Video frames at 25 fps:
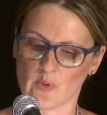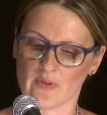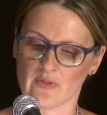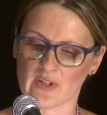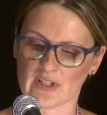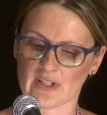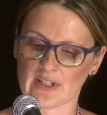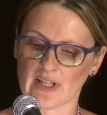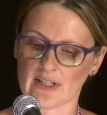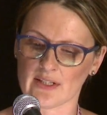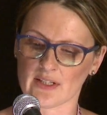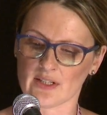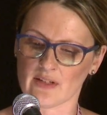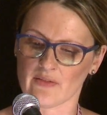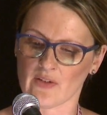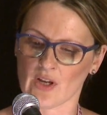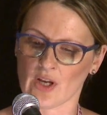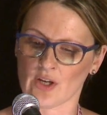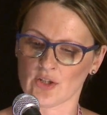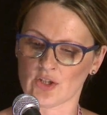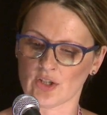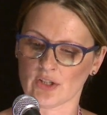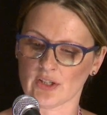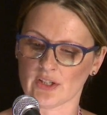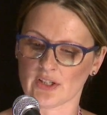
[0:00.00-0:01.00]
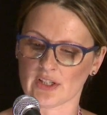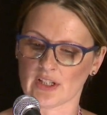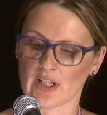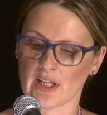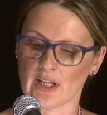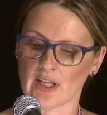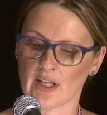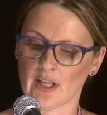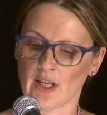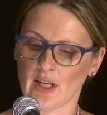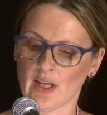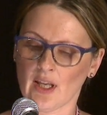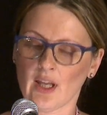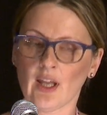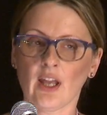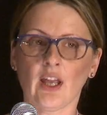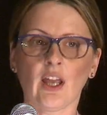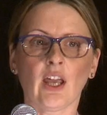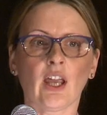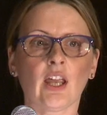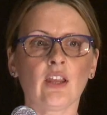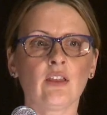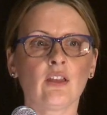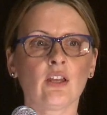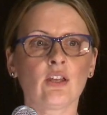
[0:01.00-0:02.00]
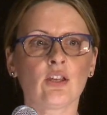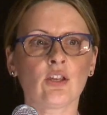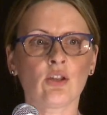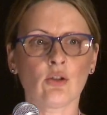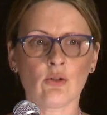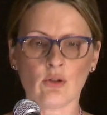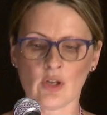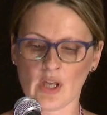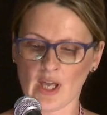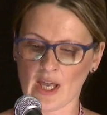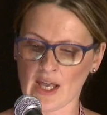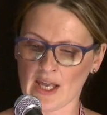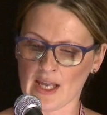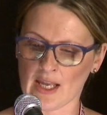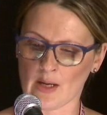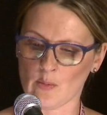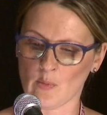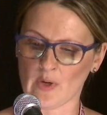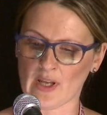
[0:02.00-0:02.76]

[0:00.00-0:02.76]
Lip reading: with a sense of urgency. In the UK,